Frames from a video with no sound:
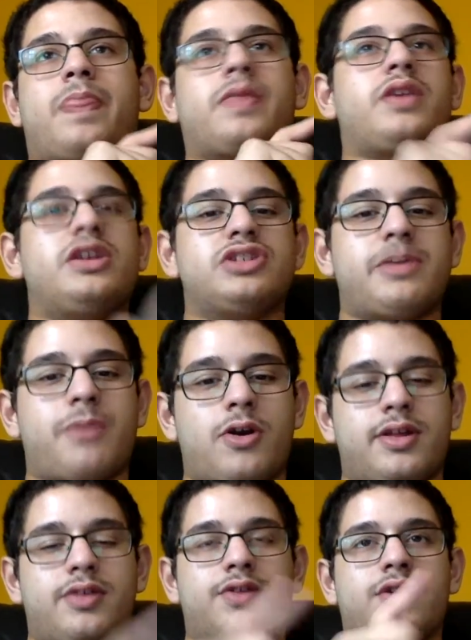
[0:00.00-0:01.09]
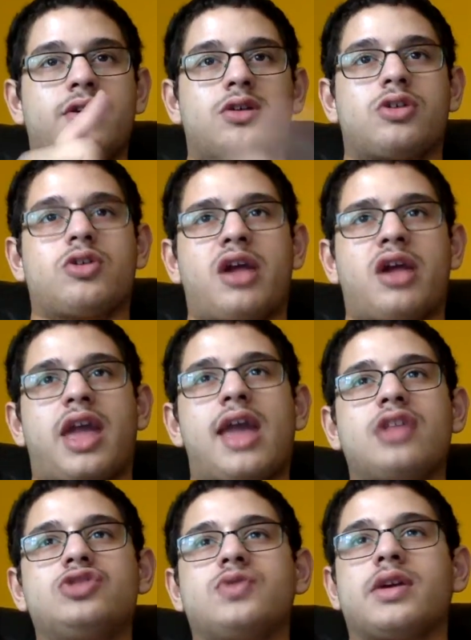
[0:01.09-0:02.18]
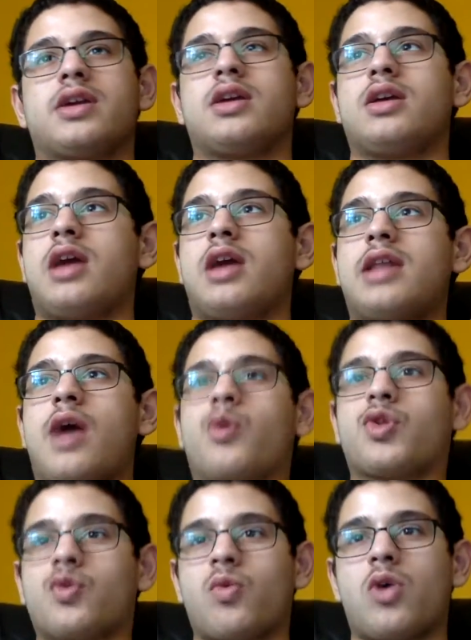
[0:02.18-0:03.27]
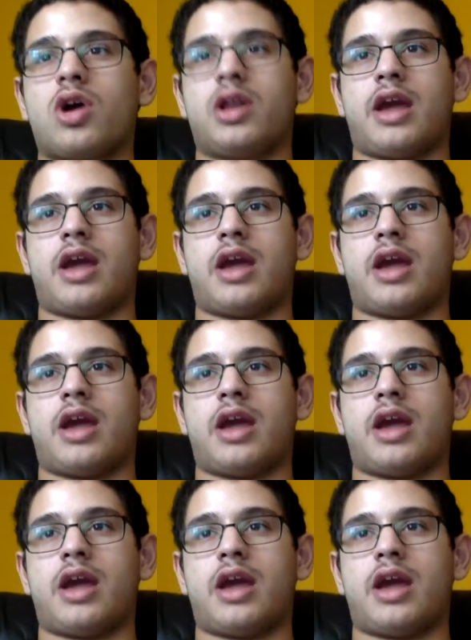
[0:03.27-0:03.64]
T.J. Perkins, Kendrick, and now Swan